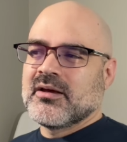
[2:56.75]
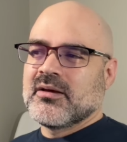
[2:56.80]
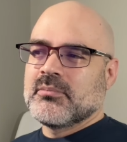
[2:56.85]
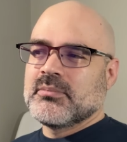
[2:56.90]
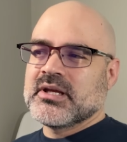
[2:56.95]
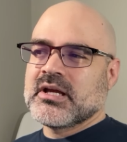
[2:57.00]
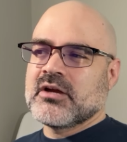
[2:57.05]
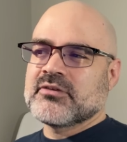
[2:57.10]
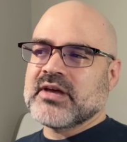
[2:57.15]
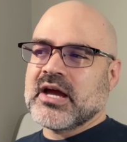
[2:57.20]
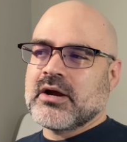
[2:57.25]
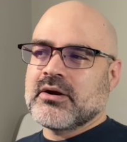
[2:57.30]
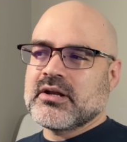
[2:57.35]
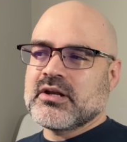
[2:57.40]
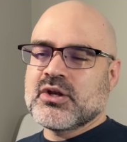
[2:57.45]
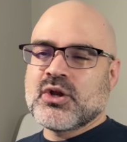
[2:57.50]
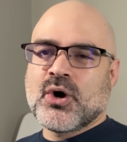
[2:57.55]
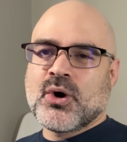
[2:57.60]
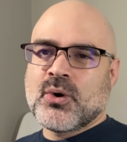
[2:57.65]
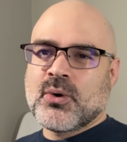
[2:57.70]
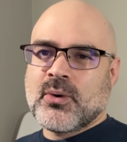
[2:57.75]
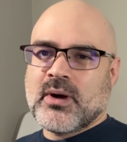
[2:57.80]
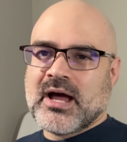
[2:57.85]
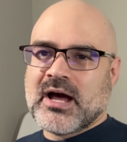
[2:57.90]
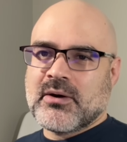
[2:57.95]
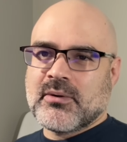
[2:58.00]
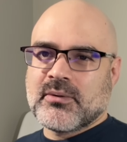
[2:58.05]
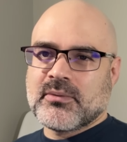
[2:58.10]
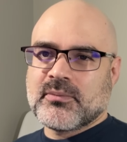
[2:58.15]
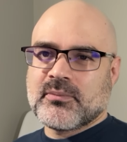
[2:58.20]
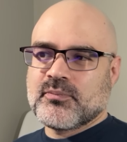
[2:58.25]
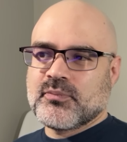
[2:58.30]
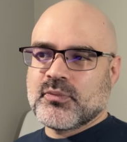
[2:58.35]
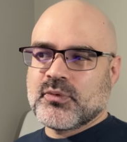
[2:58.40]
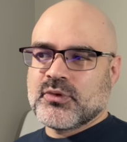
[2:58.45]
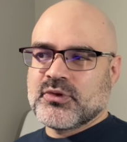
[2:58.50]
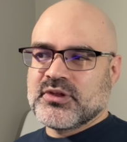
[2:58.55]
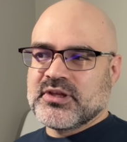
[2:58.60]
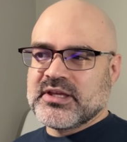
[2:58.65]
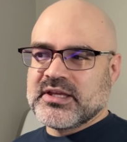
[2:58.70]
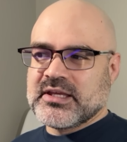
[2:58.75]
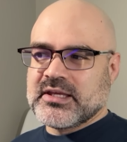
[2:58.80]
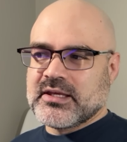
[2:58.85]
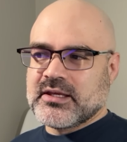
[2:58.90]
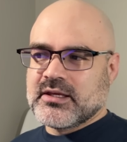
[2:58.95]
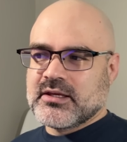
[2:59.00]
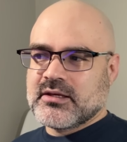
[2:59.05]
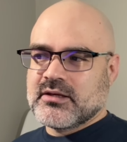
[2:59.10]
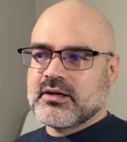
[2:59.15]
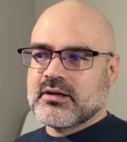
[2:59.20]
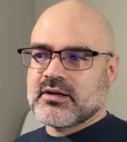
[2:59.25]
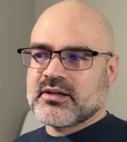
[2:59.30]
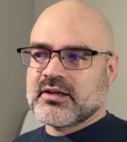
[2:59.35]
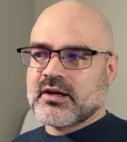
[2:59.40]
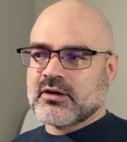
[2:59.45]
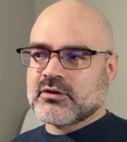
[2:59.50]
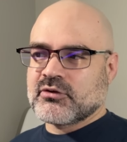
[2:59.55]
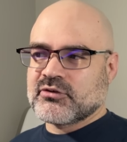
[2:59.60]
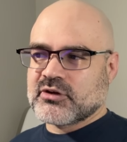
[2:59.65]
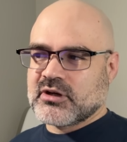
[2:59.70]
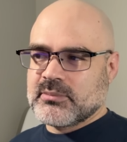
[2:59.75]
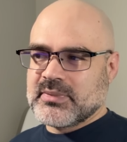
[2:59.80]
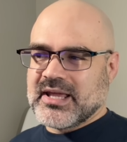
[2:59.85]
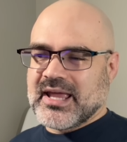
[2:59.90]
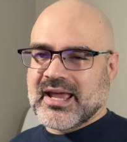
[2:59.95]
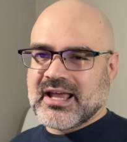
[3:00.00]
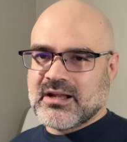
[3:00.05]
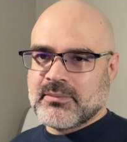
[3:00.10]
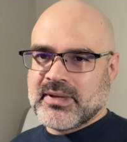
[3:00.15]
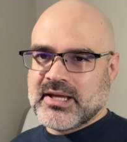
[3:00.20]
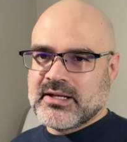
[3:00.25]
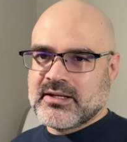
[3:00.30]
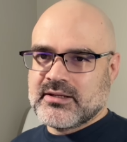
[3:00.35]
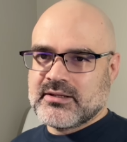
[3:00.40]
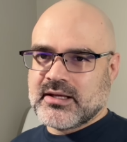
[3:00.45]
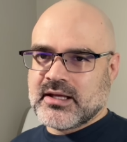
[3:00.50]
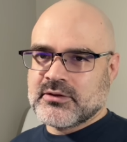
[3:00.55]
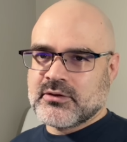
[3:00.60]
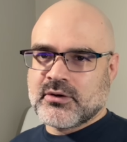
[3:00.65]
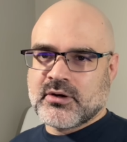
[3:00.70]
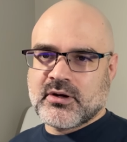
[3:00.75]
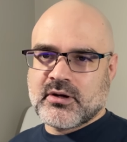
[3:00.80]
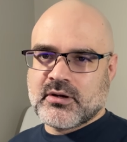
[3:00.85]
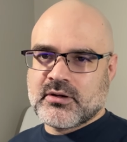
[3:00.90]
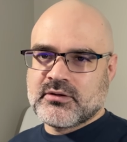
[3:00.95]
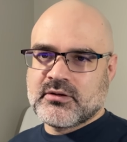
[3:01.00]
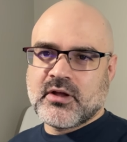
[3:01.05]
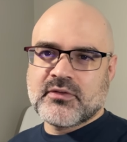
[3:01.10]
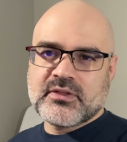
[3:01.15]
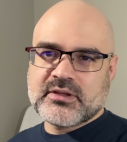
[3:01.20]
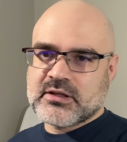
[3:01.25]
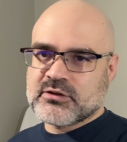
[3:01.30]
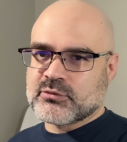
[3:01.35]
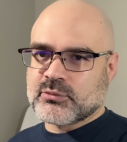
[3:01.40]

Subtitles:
Because I already know how the characters are going to be animated and nothing is